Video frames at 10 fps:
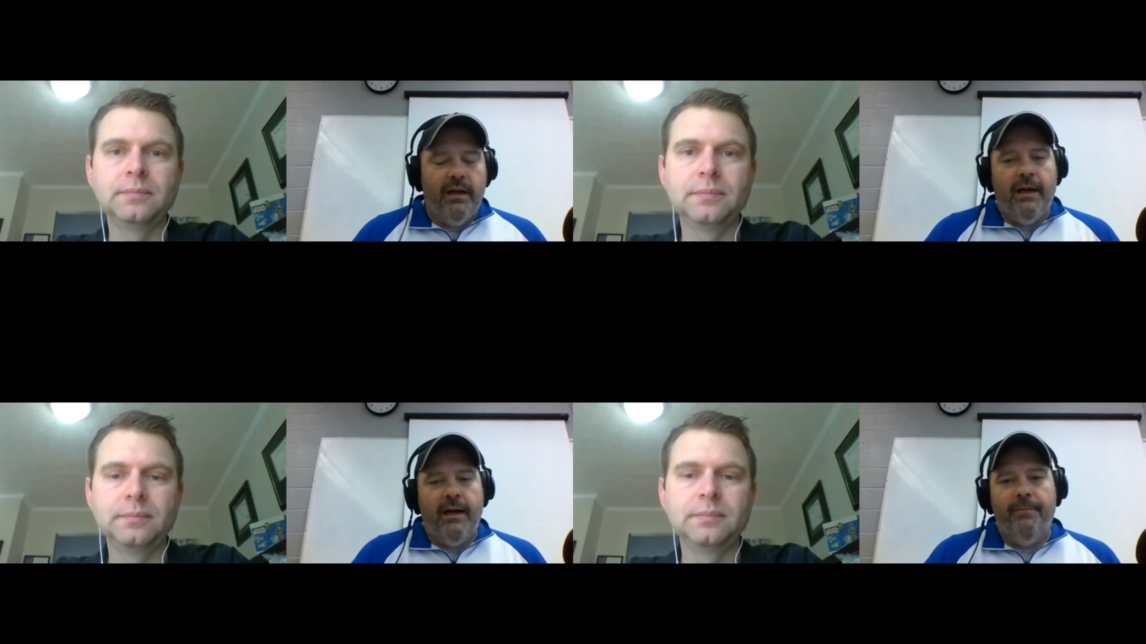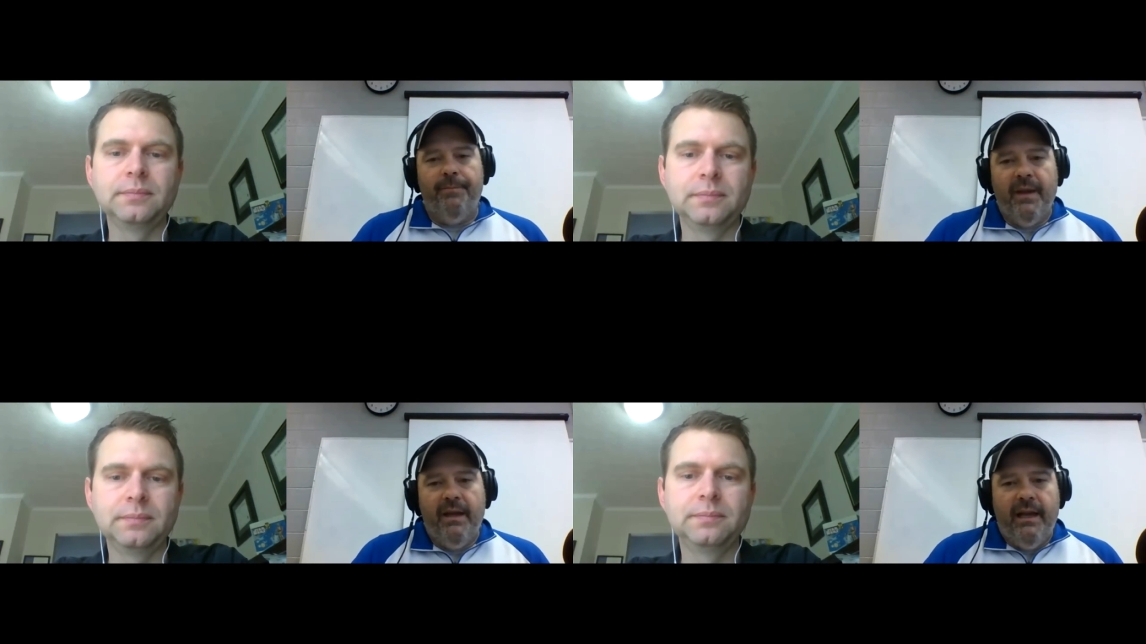
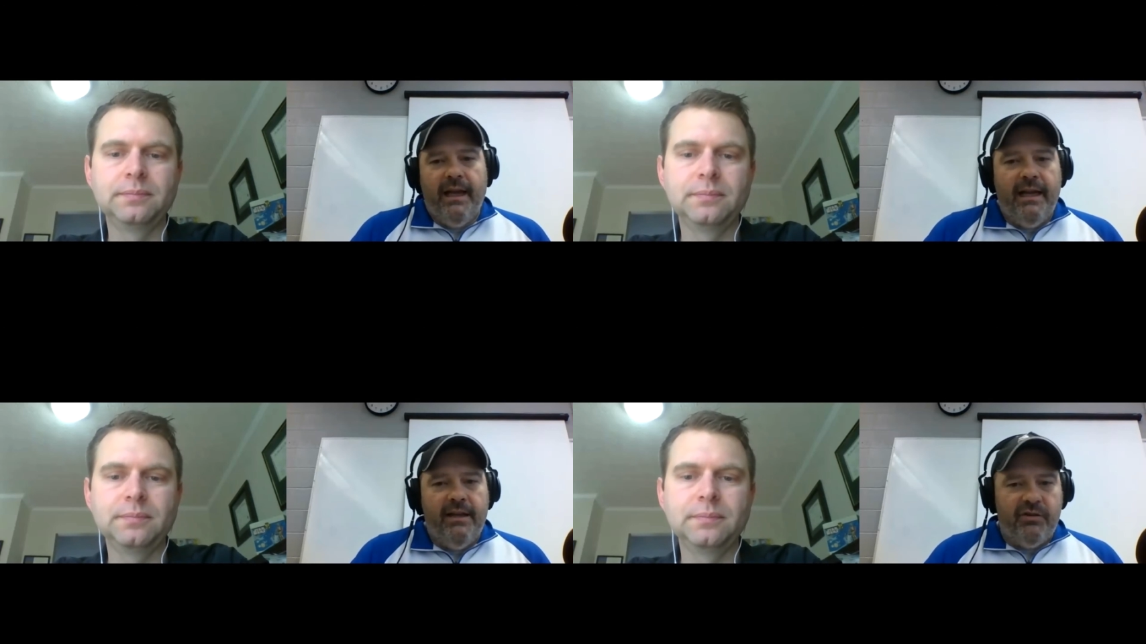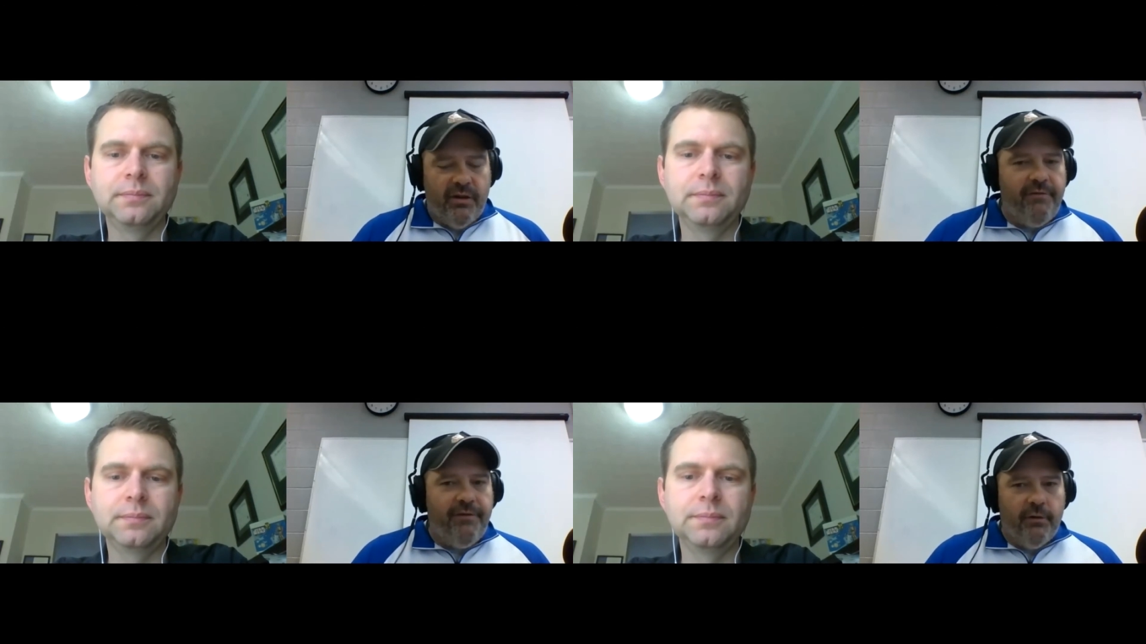Speaker 1: Um, and, and, so
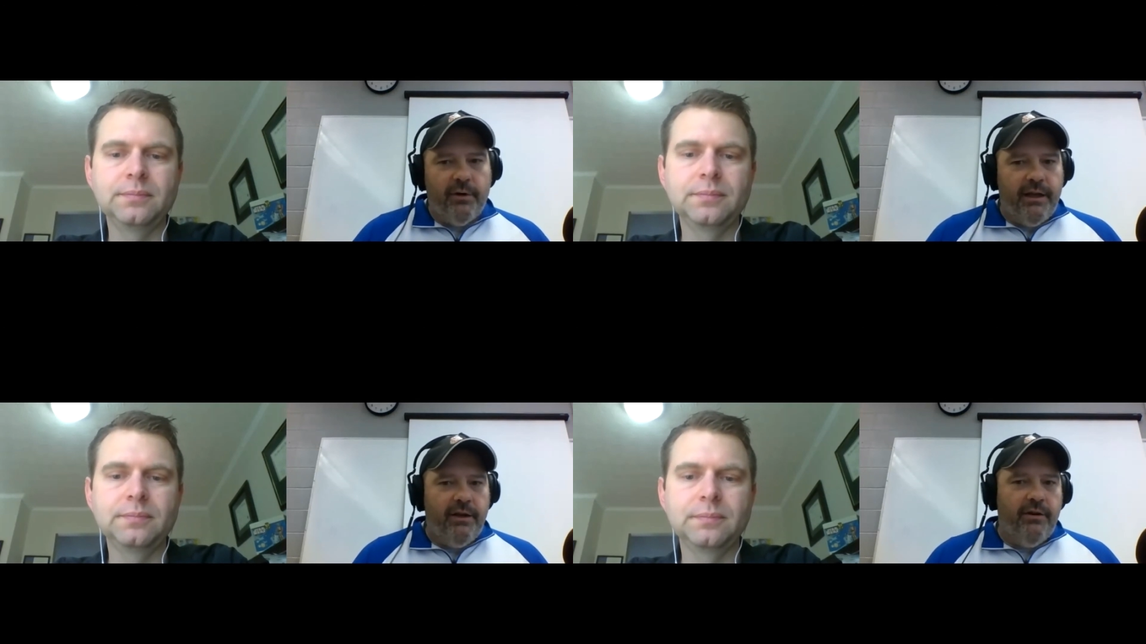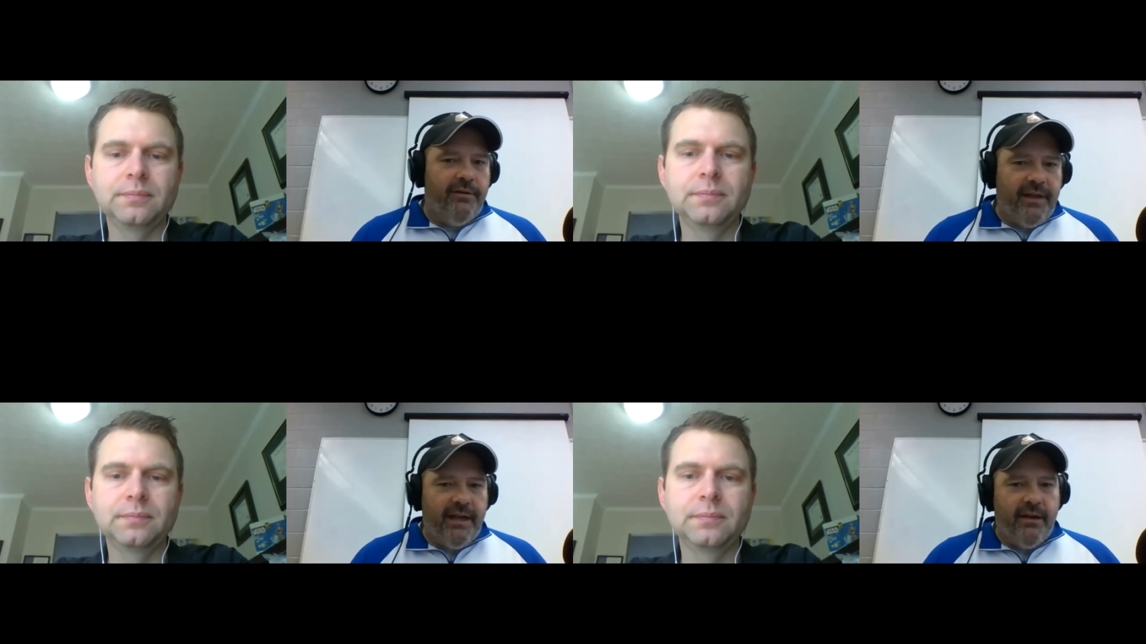they feel really good
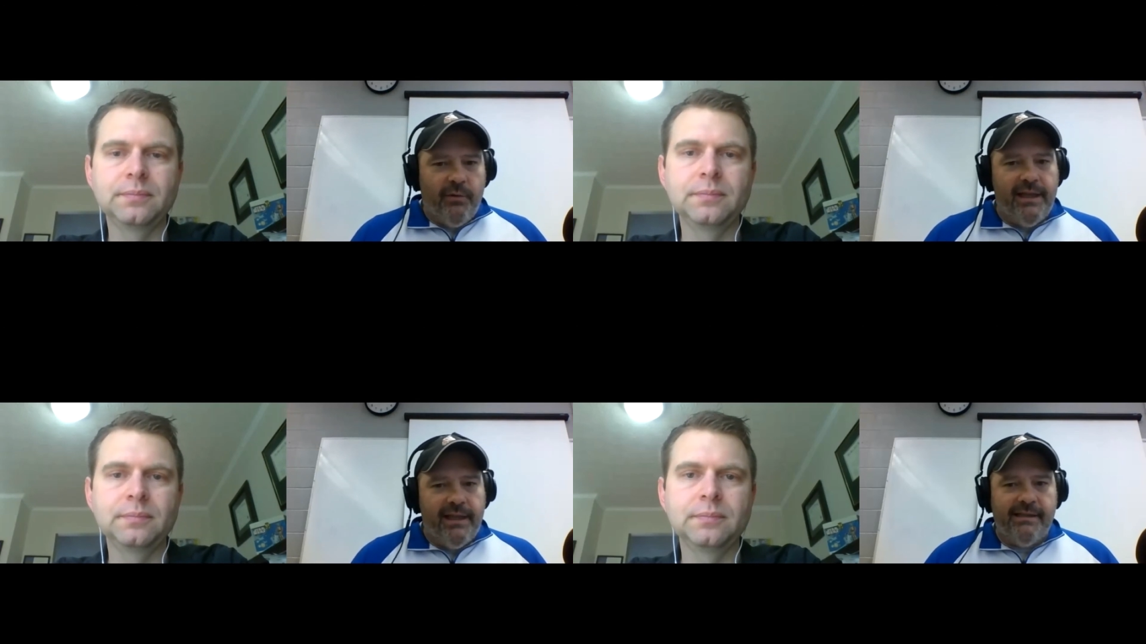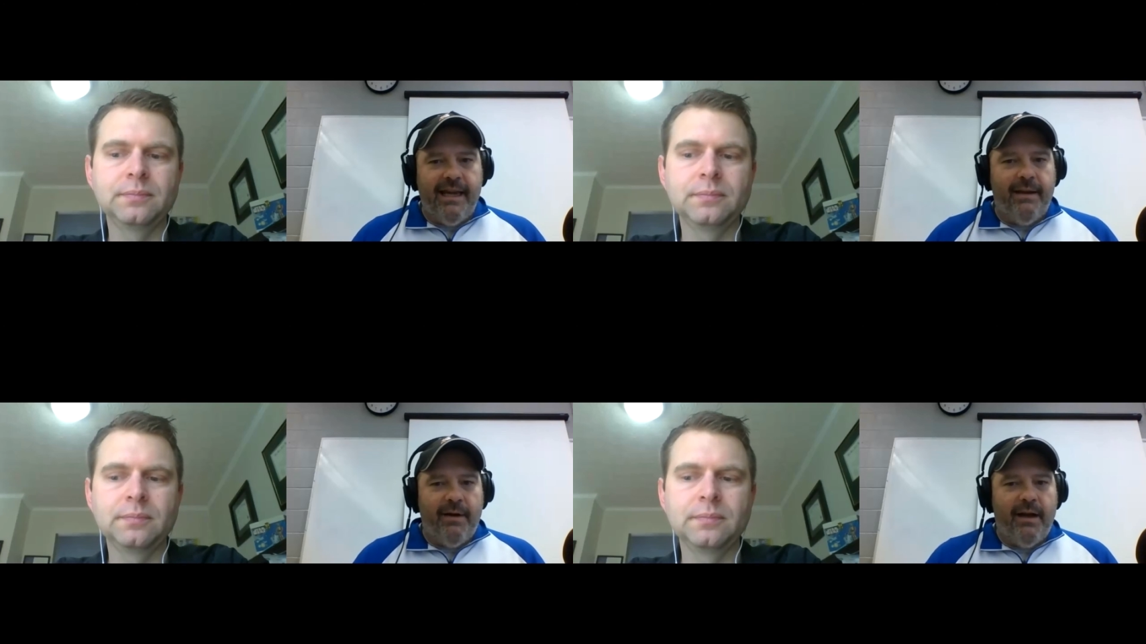if they can win this
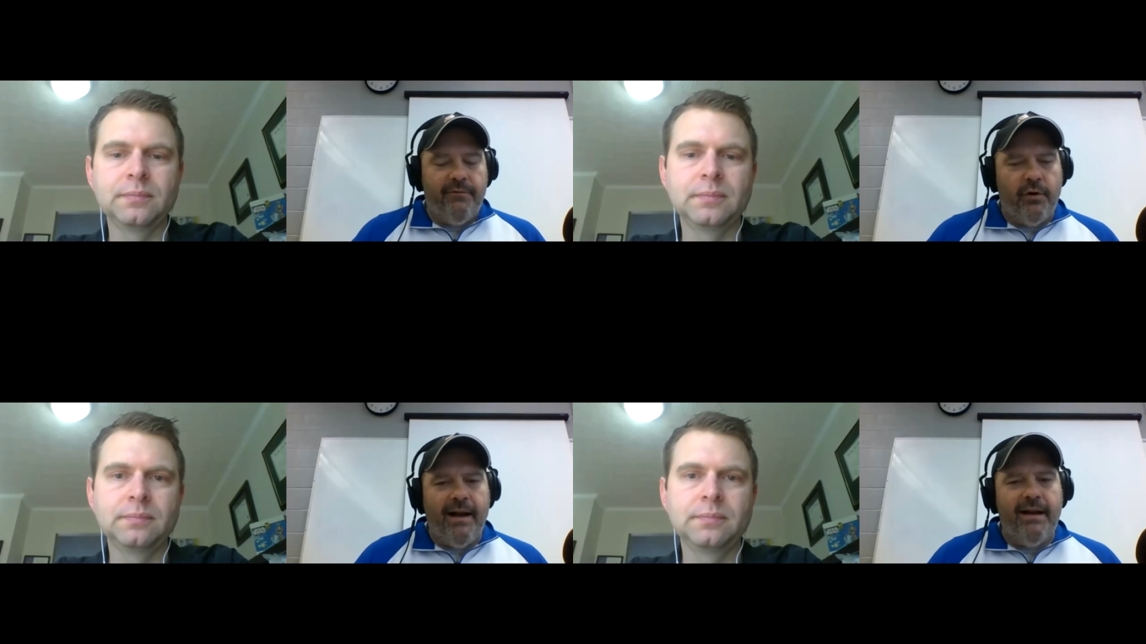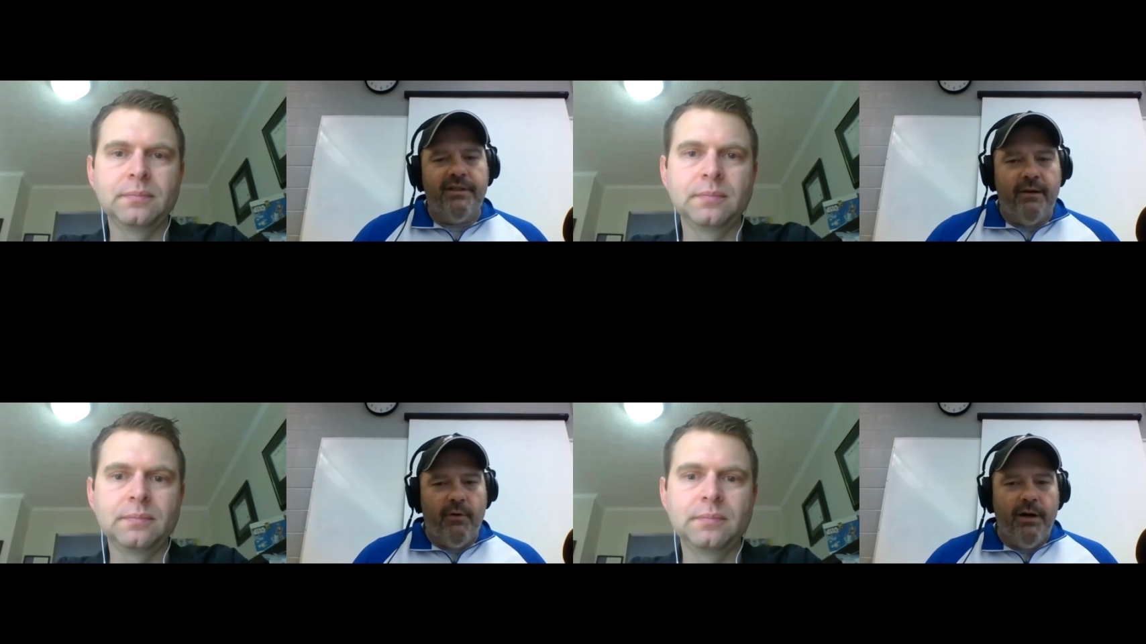game. Uh, for Ohio
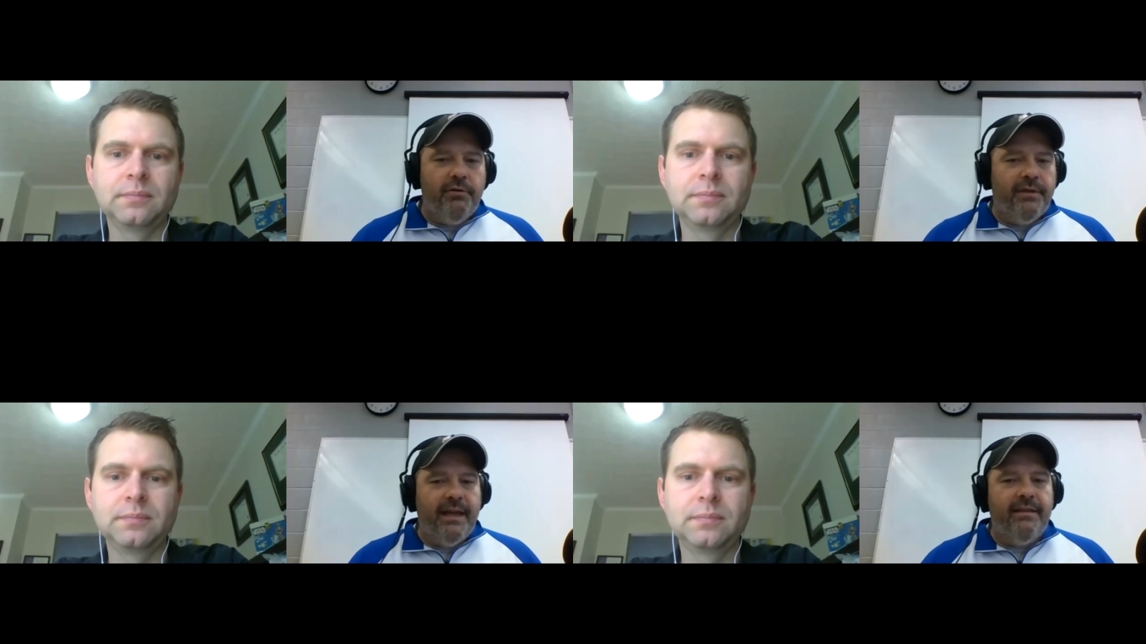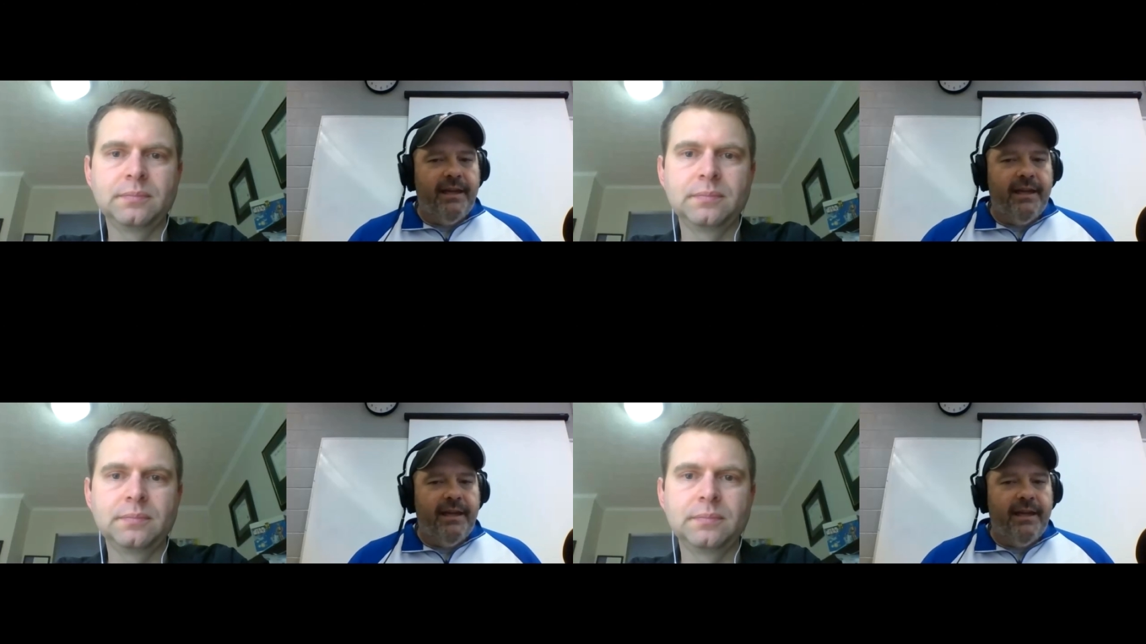State, what do they